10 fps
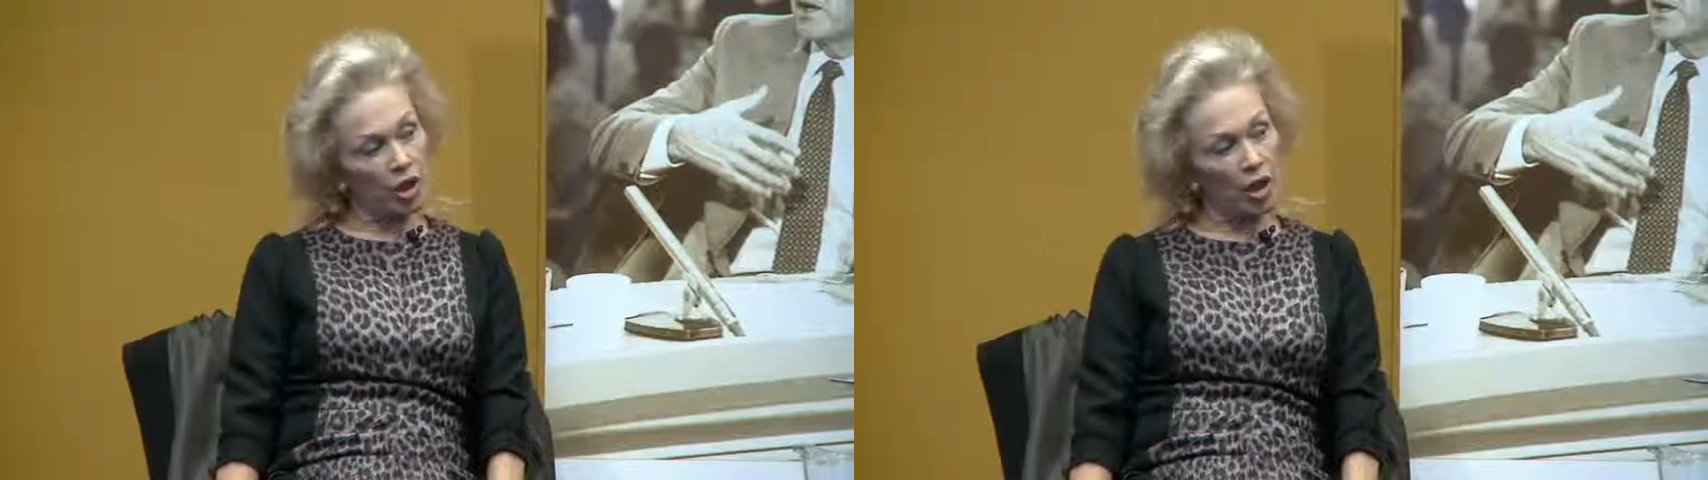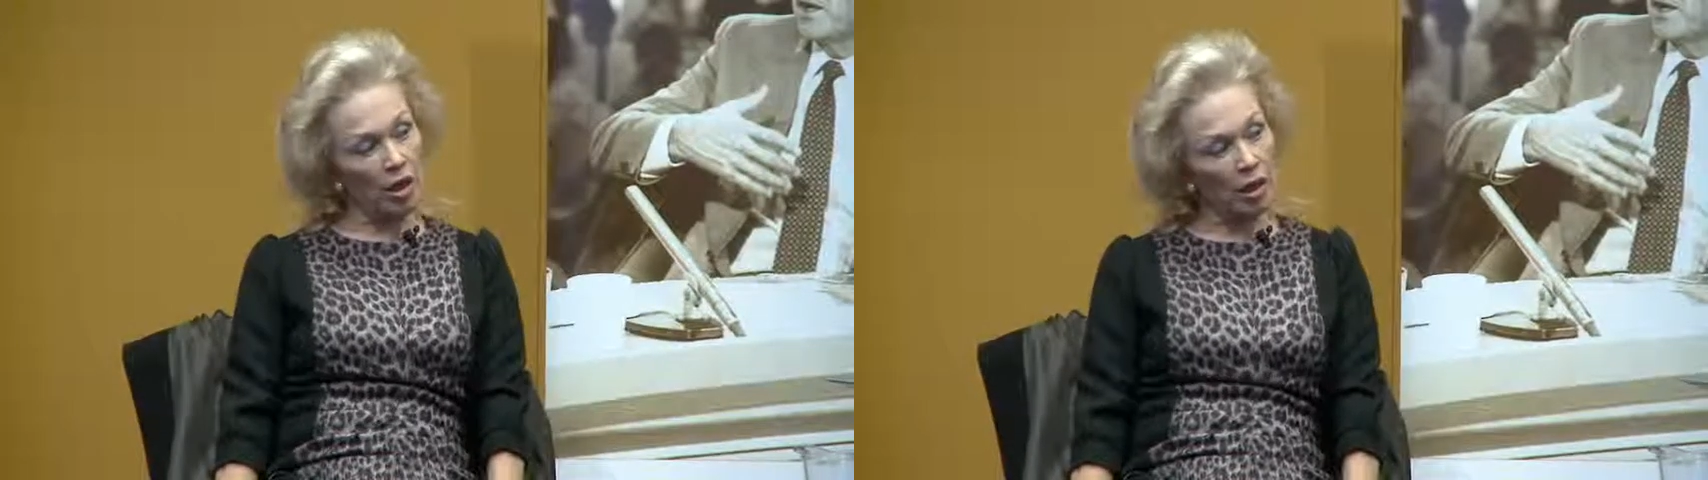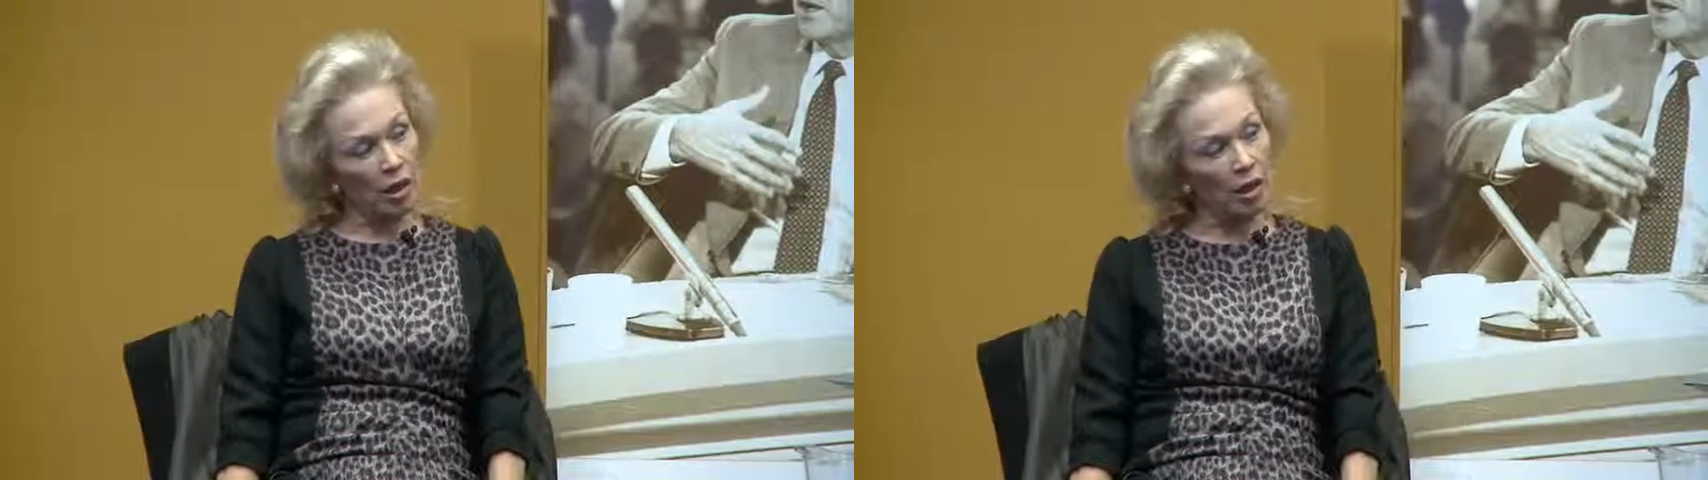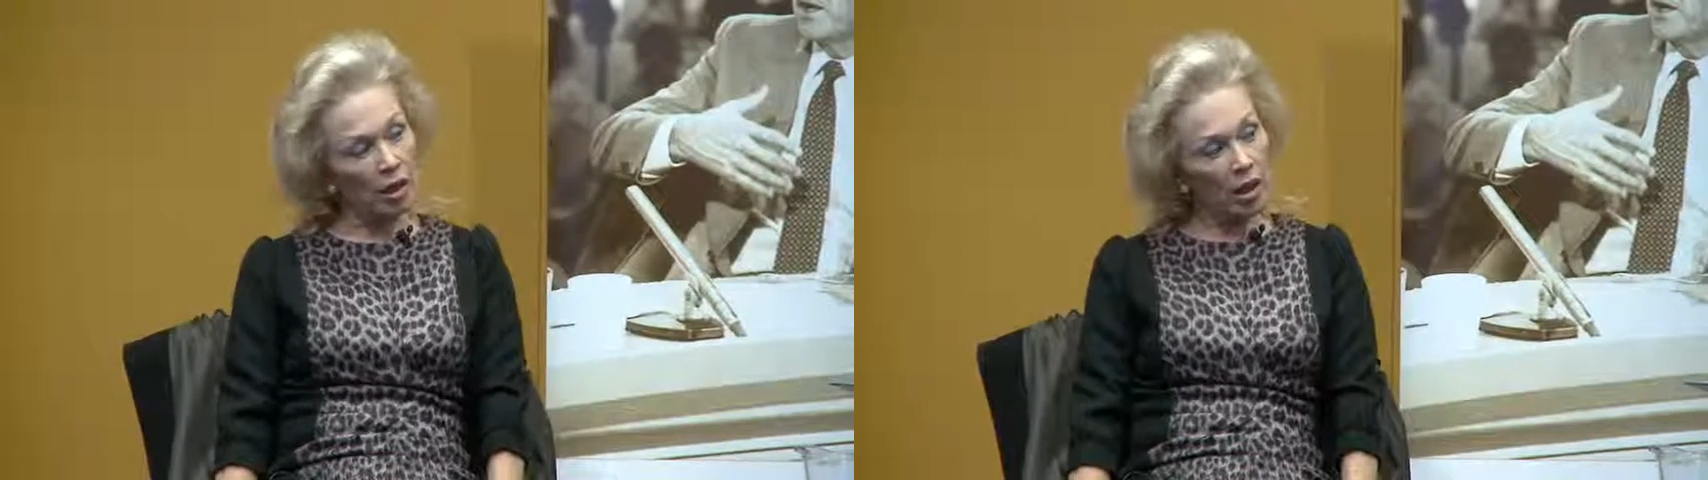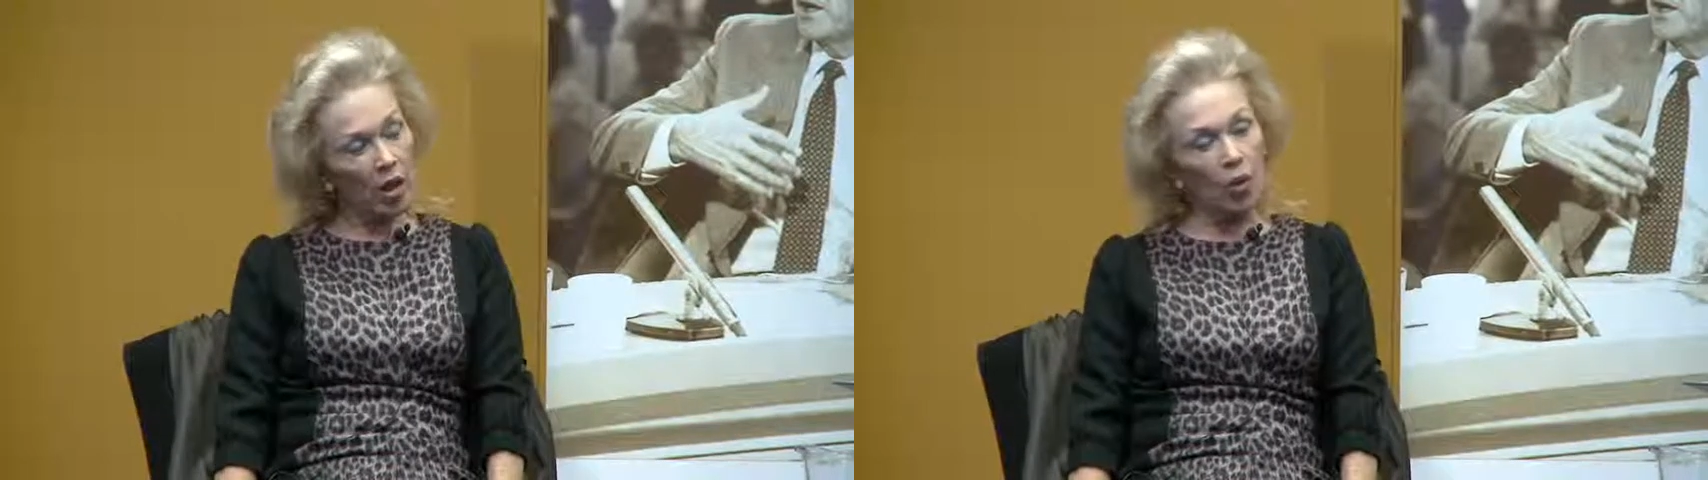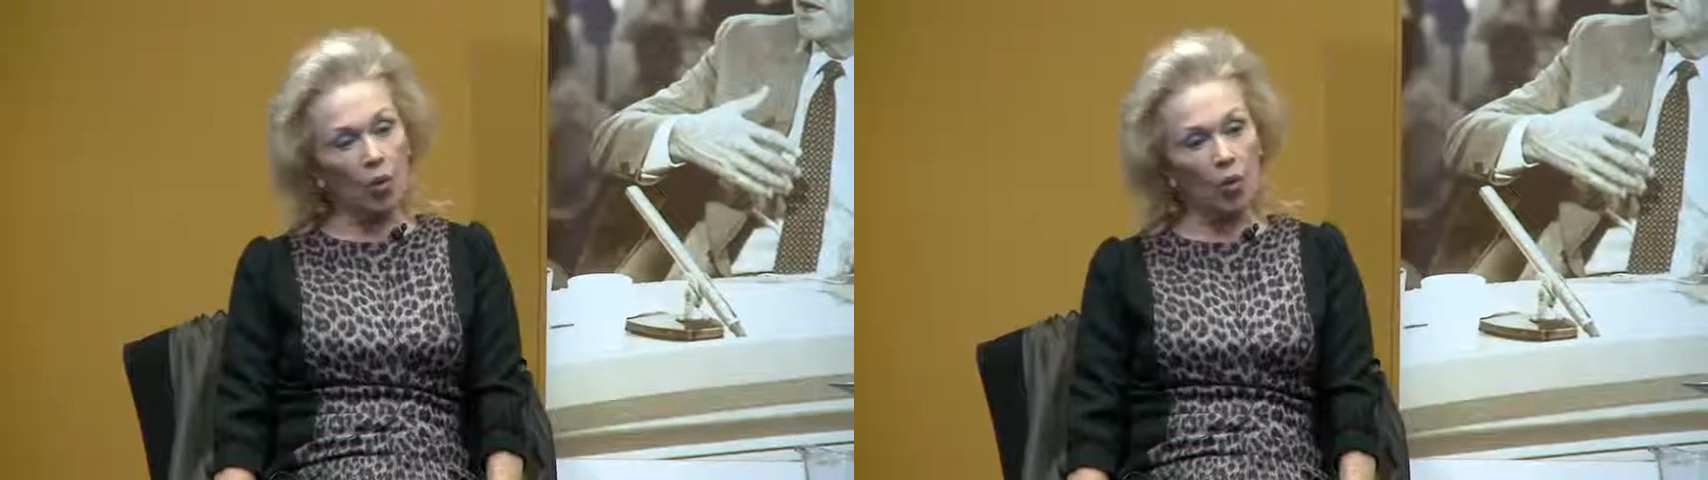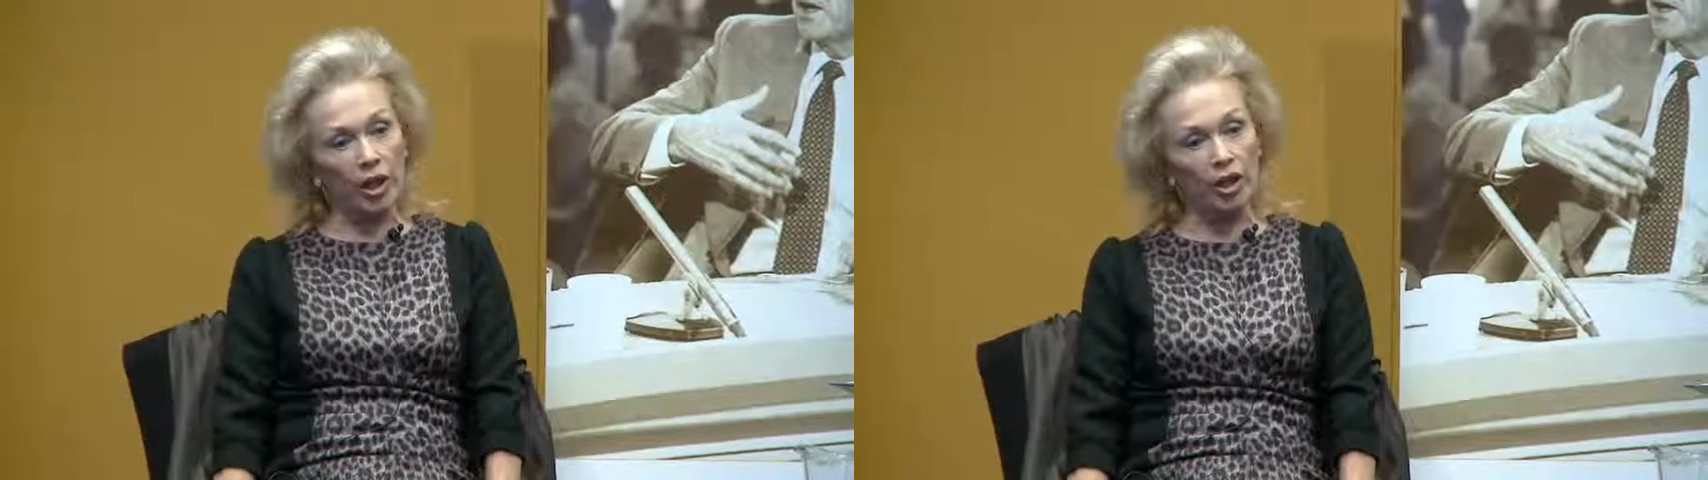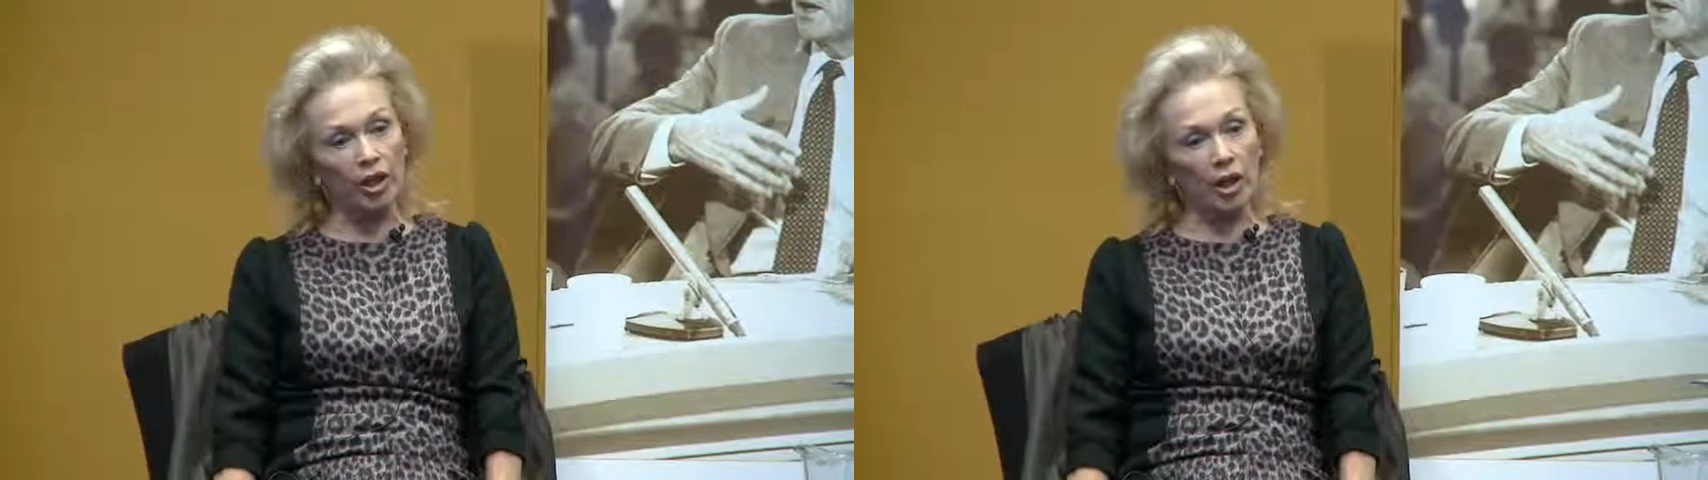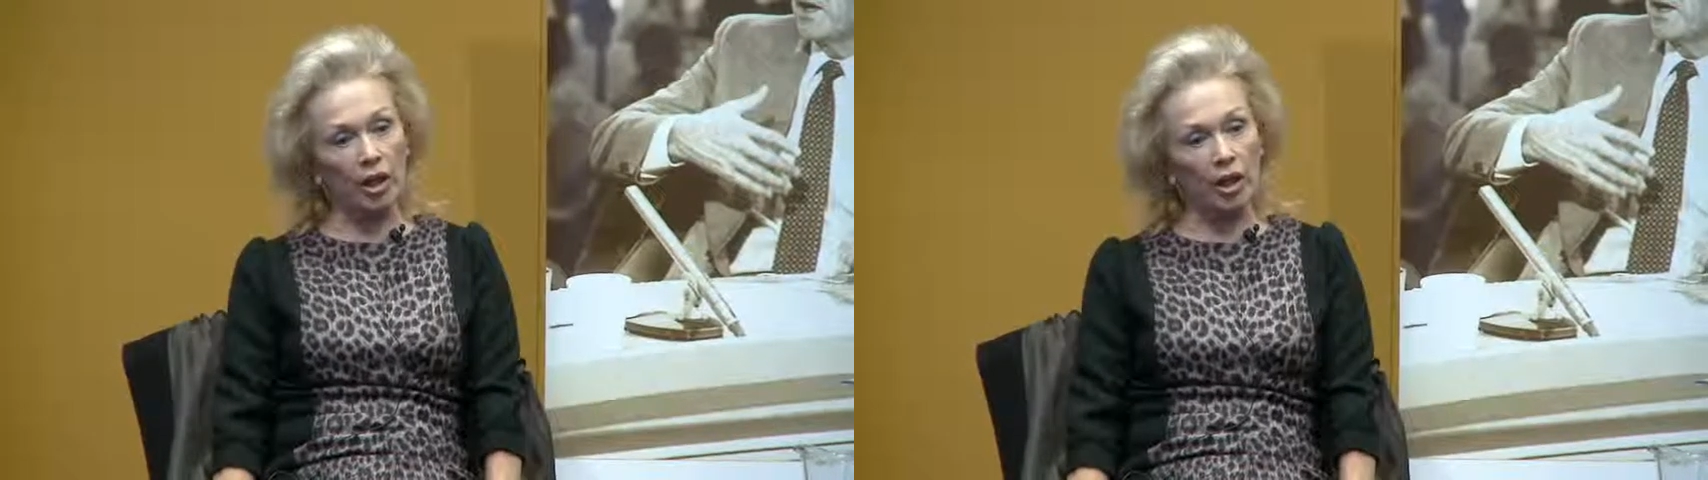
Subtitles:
China, which...